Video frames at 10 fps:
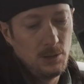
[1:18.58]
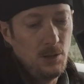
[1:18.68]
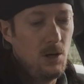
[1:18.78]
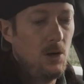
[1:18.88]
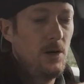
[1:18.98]

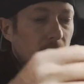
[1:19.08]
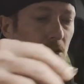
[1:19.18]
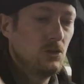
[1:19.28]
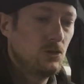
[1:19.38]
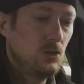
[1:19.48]
All right,
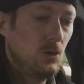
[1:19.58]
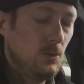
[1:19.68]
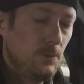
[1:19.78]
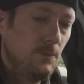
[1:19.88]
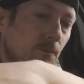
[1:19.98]
so
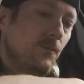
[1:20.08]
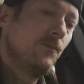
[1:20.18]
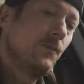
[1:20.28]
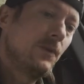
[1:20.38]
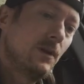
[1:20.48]

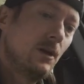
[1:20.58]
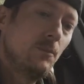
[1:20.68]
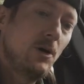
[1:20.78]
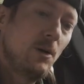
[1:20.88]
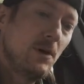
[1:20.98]

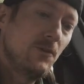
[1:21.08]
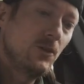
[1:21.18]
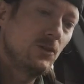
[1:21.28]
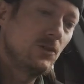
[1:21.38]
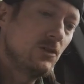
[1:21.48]
upon my
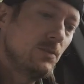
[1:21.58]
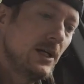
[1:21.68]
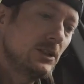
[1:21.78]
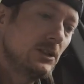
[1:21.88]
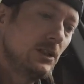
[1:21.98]
first
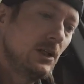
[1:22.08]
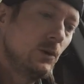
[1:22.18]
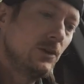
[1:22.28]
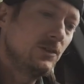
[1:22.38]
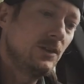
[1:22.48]
inspection, I
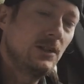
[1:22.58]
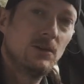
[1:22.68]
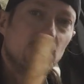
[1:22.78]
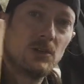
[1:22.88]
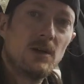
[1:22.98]
will say
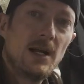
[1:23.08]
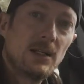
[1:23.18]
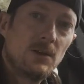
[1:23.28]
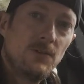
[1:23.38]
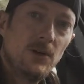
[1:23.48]
there is a crack
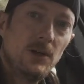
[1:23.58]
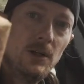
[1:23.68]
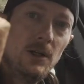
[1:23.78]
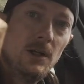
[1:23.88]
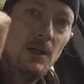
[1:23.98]
at the foot
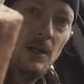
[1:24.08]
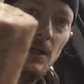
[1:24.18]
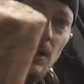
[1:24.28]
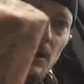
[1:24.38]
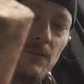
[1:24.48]

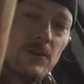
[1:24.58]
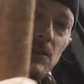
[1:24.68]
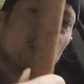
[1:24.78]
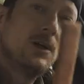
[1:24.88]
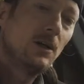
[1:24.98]
of the
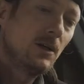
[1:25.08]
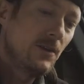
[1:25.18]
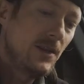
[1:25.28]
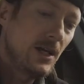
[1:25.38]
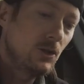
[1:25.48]
cigar.
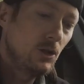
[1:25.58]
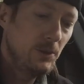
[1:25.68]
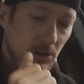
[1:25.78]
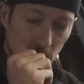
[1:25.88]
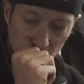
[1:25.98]
That could
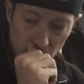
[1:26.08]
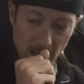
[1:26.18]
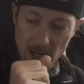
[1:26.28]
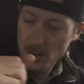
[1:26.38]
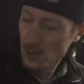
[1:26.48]
be user
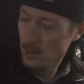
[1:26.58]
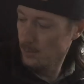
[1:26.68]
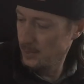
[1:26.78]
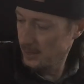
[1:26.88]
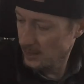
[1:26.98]
error
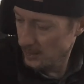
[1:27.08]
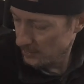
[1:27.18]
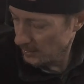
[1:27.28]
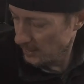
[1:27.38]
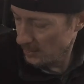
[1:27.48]

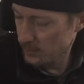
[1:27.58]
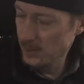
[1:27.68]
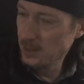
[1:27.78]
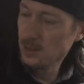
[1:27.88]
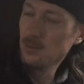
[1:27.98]
because it has
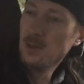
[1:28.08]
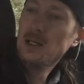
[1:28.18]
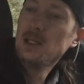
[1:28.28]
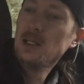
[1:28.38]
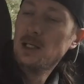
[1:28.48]
been in
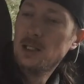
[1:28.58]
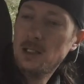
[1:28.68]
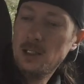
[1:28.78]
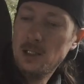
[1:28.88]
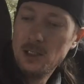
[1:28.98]
my
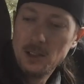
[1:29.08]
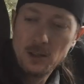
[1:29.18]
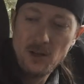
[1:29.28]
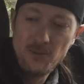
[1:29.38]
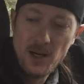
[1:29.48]

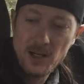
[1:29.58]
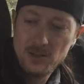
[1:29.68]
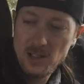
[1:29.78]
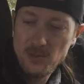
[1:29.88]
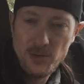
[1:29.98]
glove box
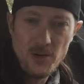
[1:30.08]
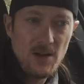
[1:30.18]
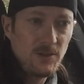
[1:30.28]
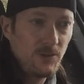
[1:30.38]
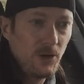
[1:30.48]
and I've been
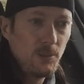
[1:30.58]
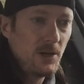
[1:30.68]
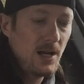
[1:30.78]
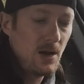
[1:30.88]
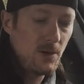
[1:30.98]
driving for about
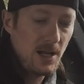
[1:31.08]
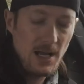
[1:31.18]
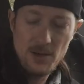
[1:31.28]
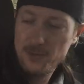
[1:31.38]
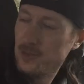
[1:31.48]
an hour and a
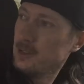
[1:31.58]
half.